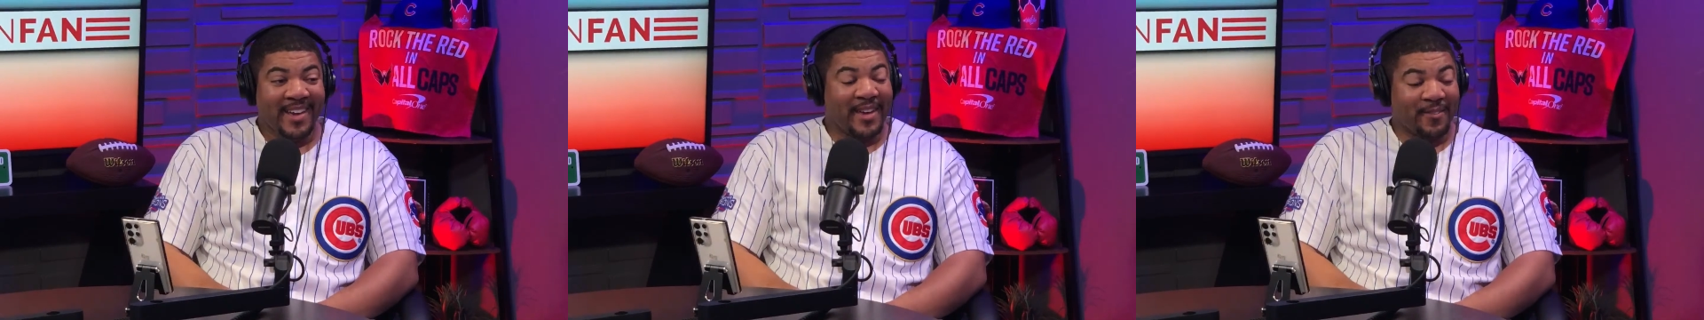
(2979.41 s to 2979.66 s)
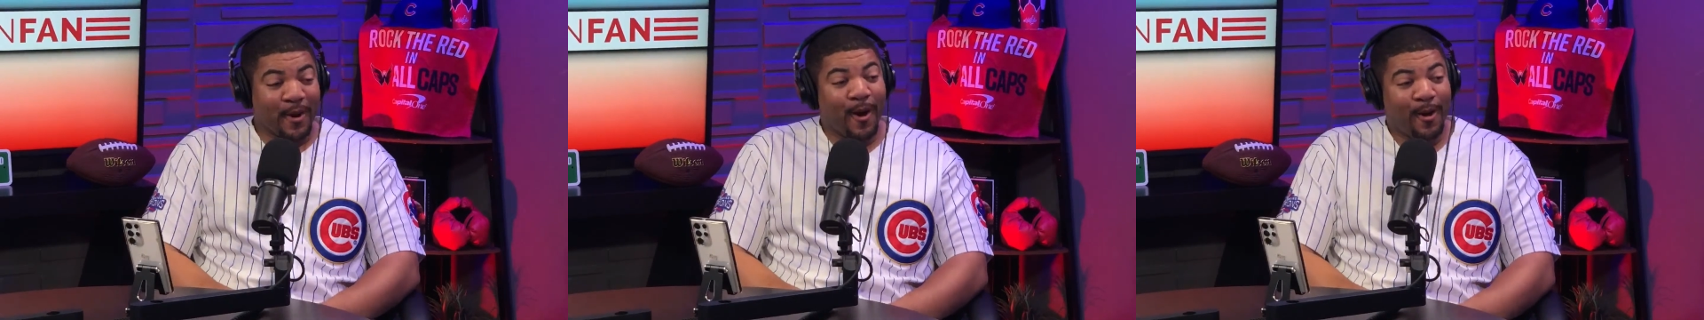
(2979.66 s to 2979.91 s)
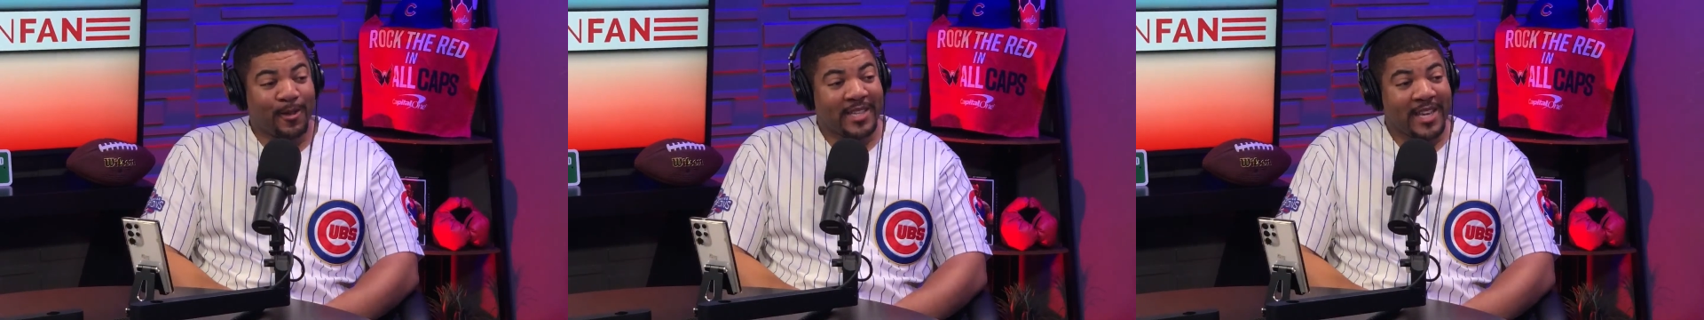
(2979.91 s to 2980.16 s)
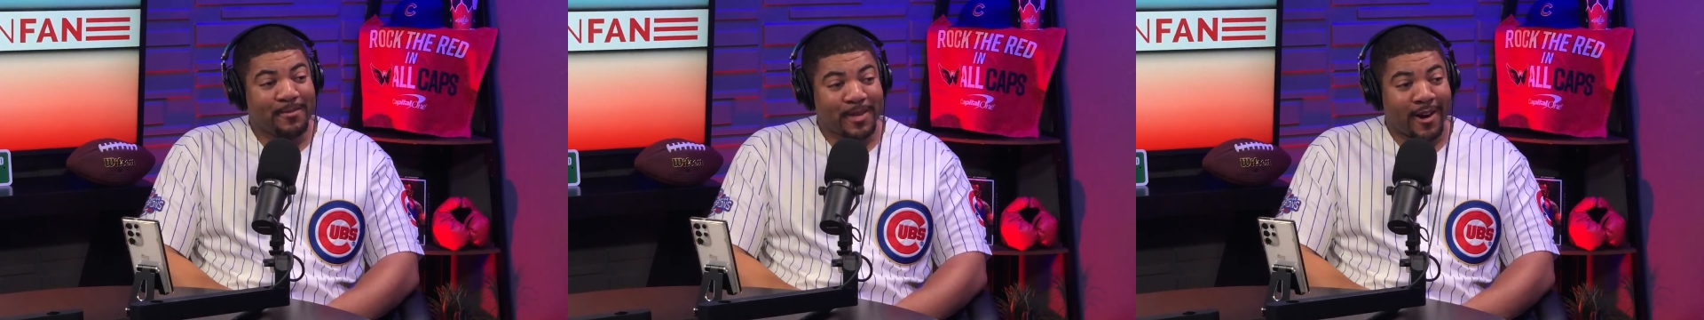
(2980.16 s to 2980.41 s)
If your whole
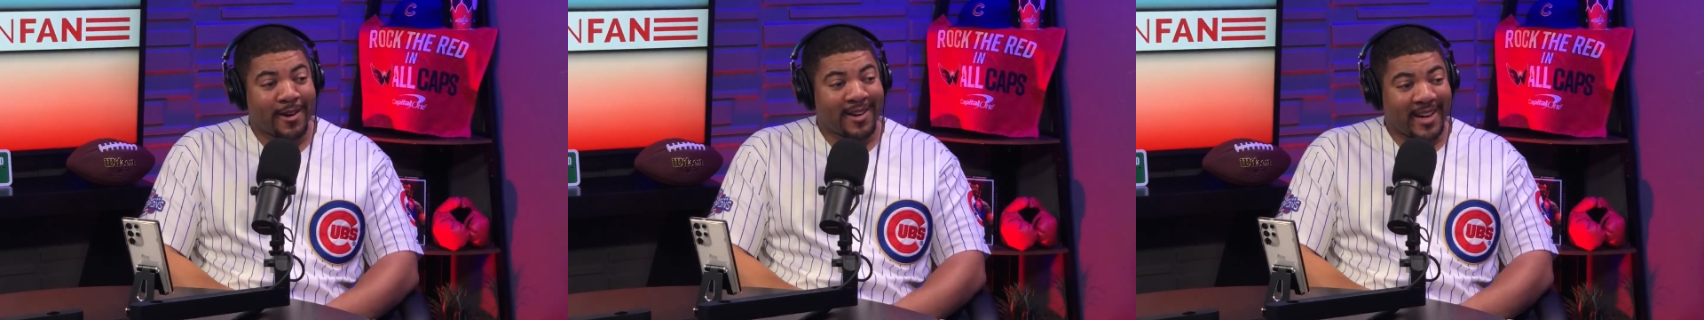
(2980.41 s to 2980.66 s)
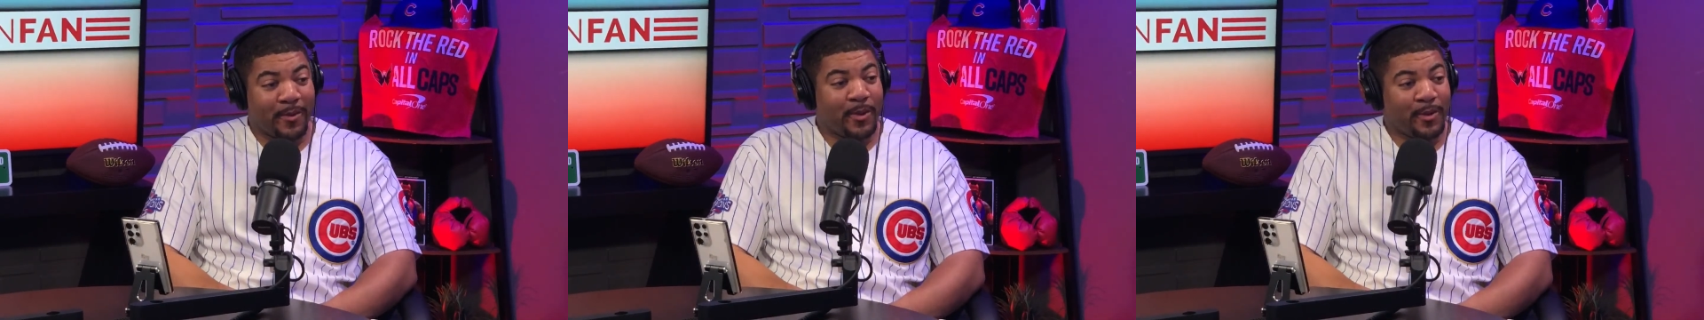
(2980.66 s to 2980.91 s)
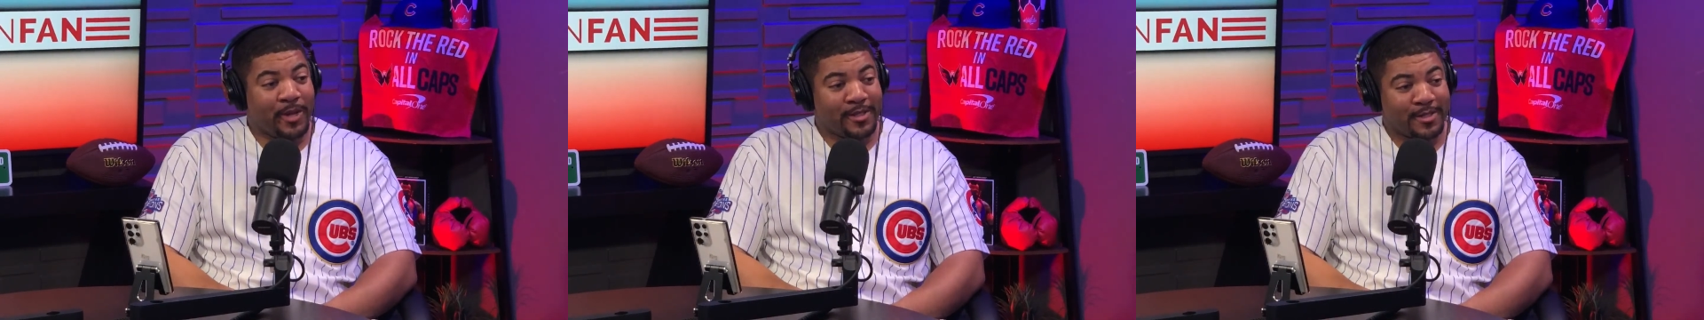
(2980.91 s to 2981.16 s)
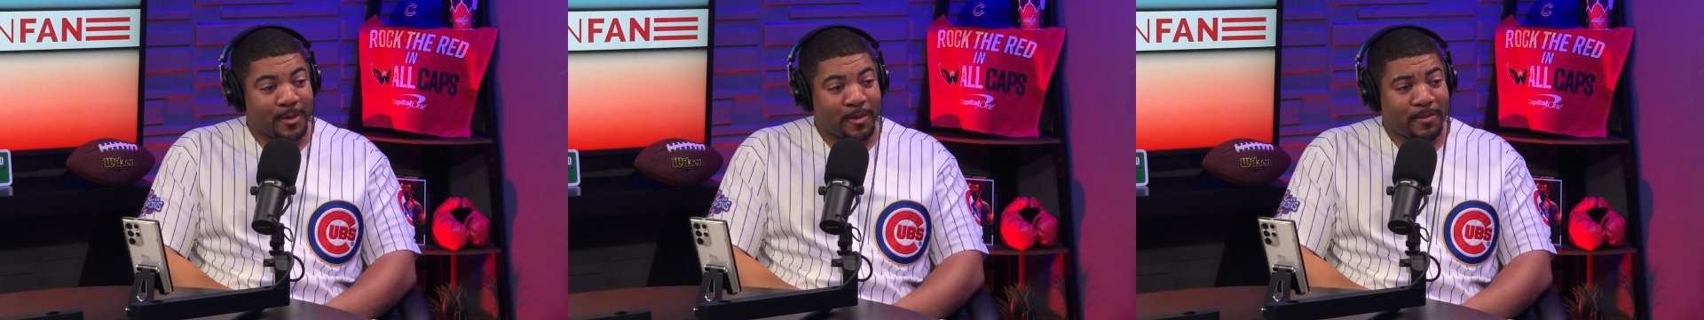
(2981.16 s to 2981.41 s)
team's hurt and we win the
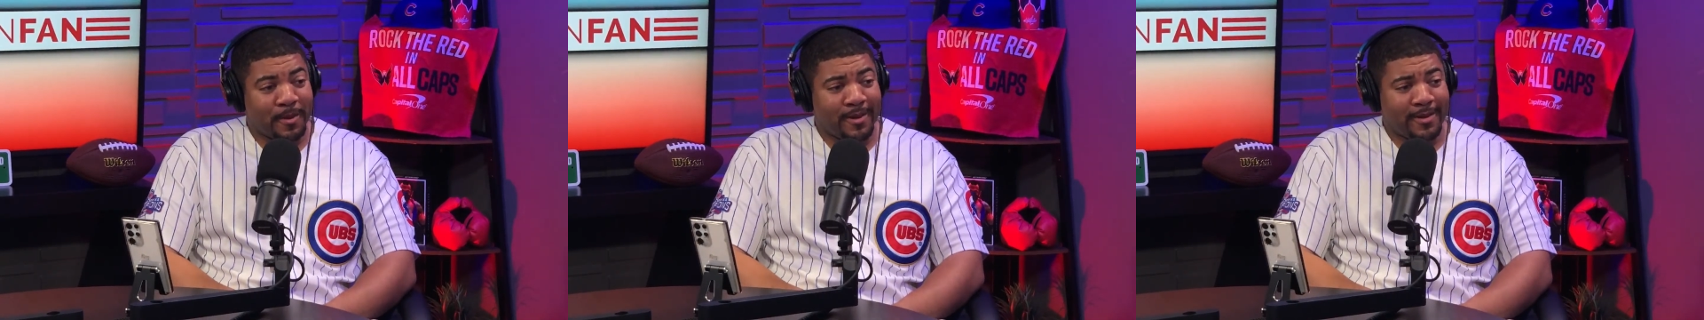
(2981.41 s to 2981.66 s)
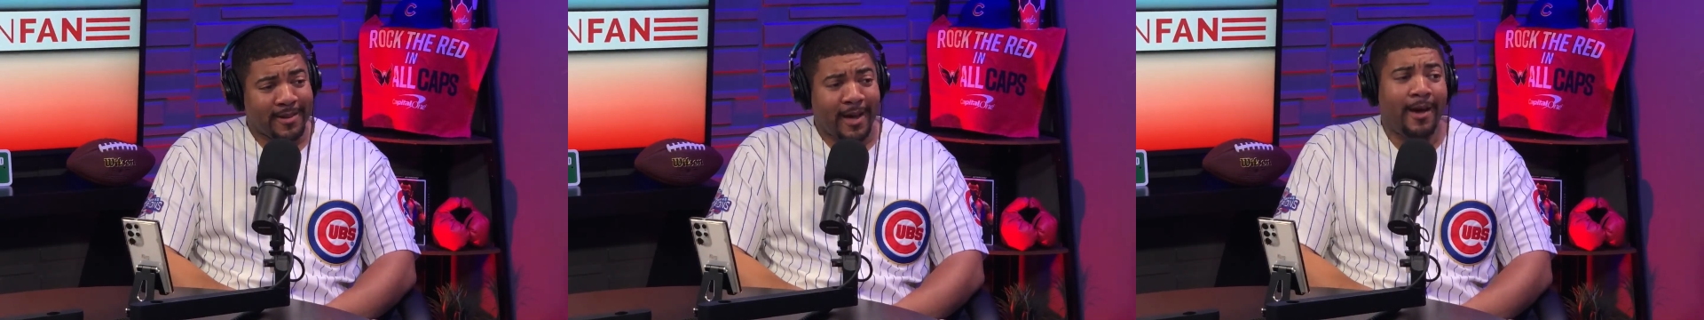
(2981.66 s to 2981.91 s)
Super Bowl,